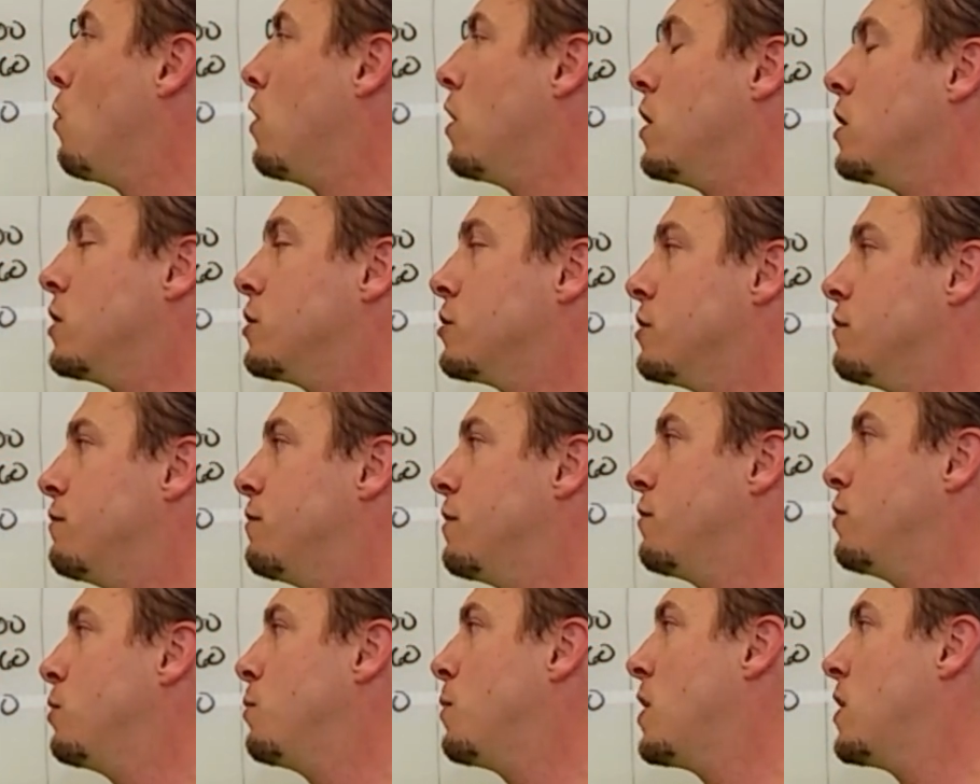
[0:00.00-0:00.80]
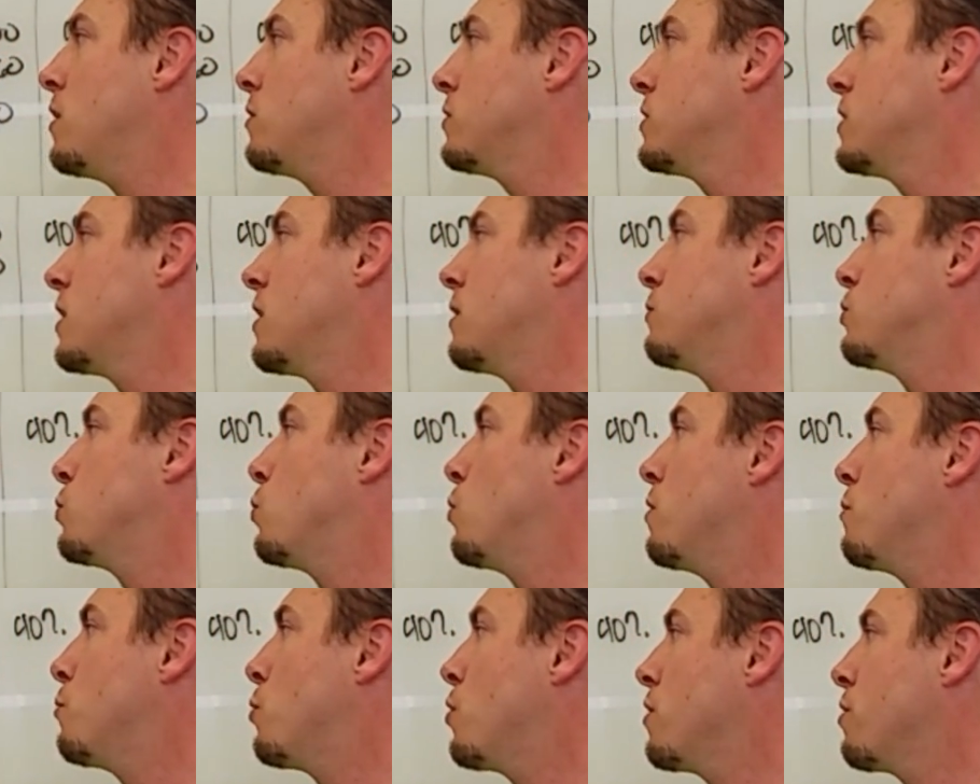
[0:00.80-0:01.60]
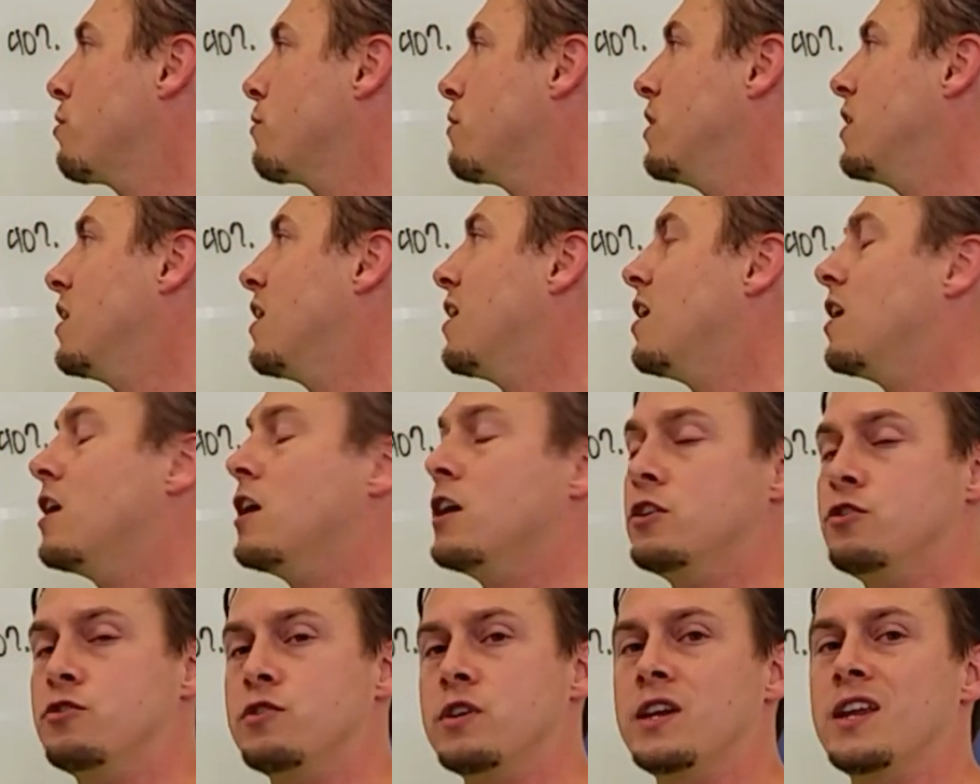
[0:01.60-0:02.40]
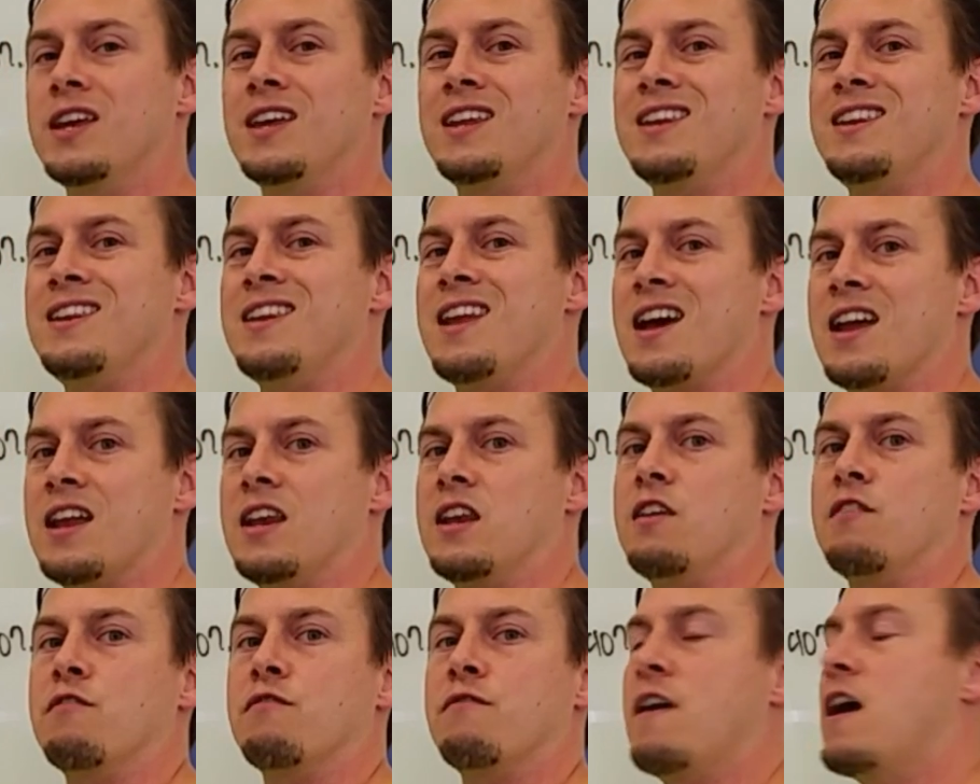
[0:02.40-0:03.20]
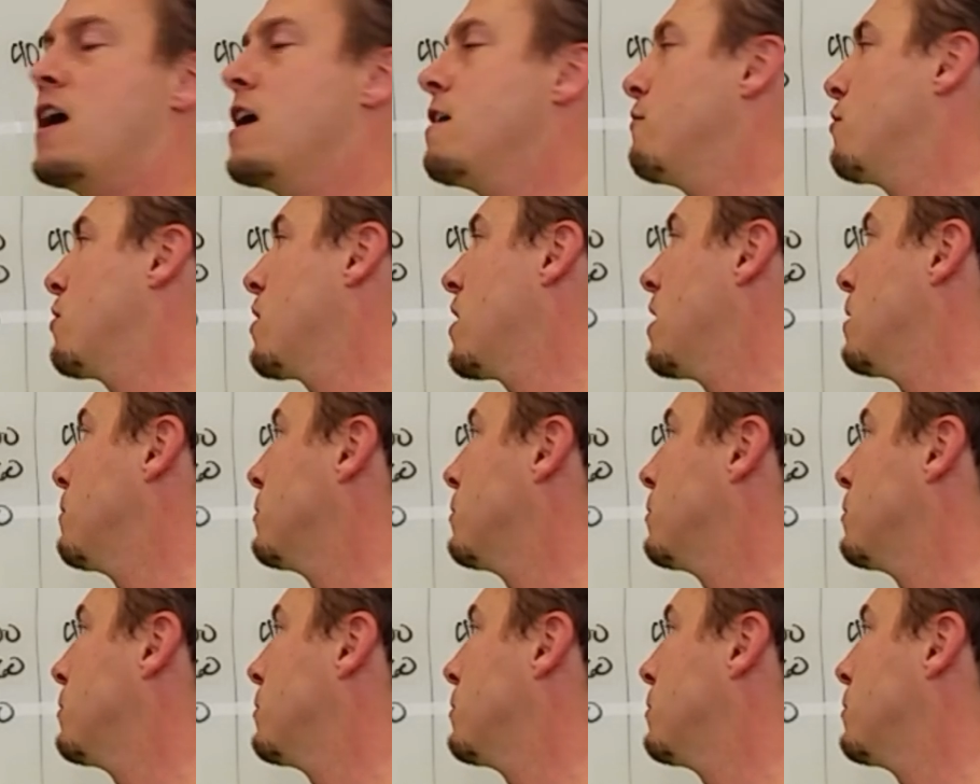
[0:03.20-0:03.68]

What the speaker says: 150 pounds times 1.3, 195